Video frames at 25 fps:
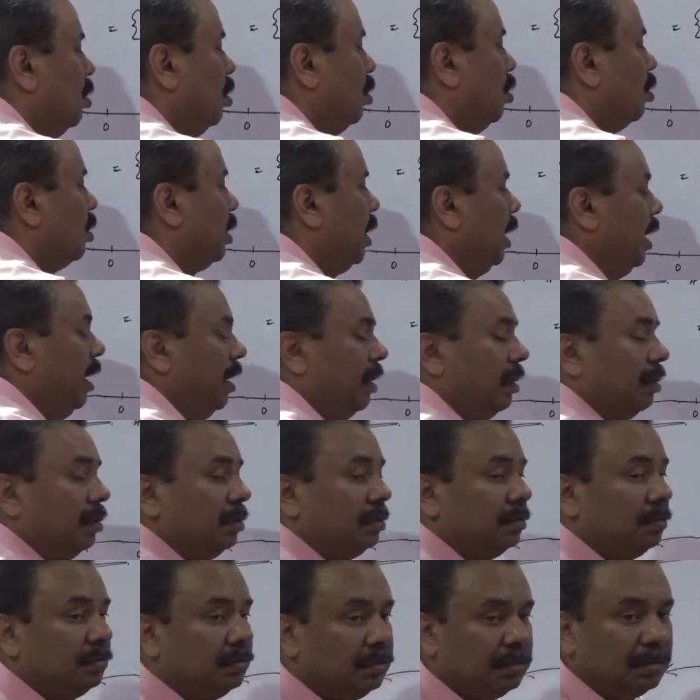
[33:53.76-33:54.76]
Okay,
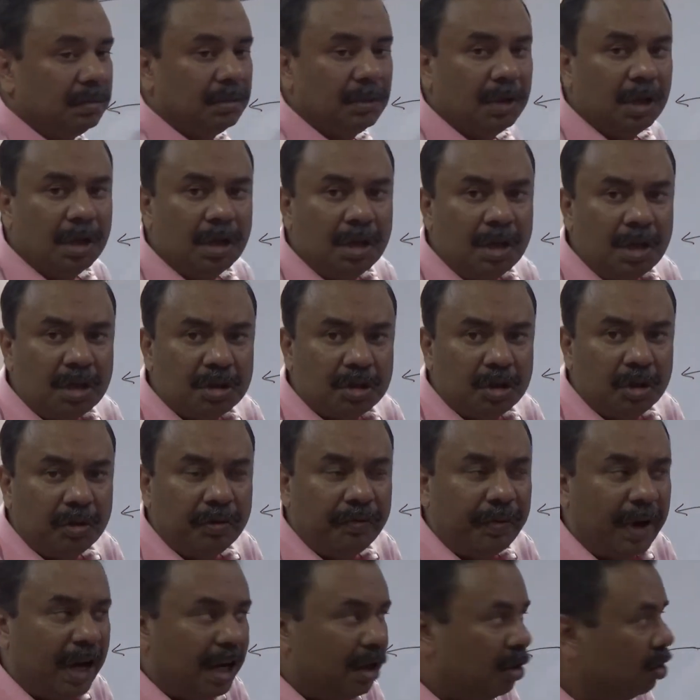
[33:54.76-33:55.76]
so
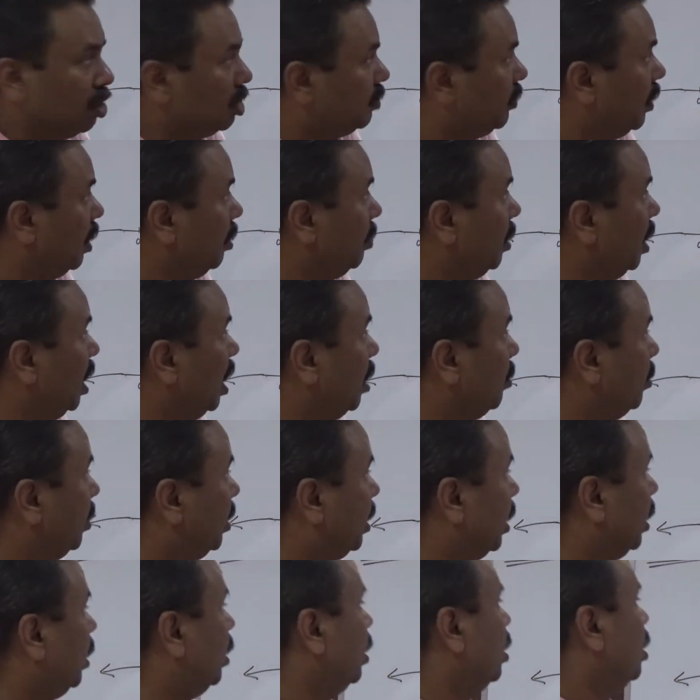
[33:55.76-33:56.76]
values will be
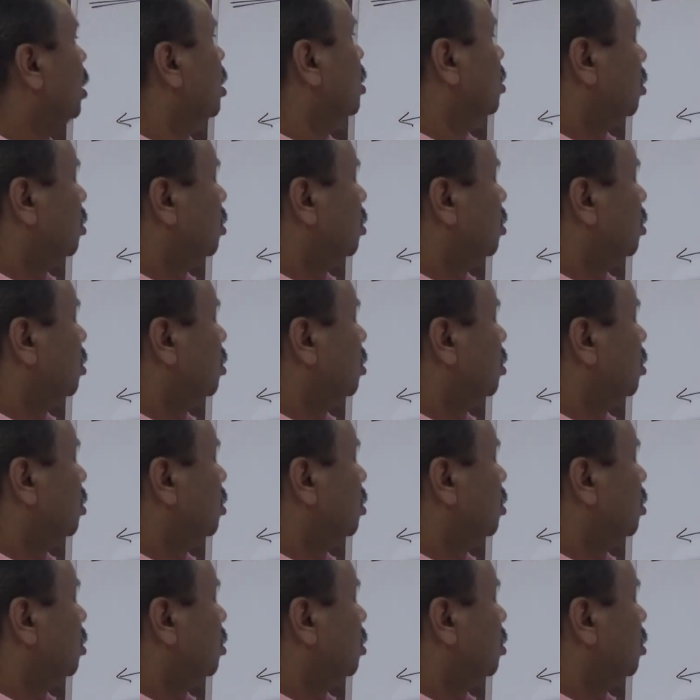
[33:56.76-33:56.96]
limited.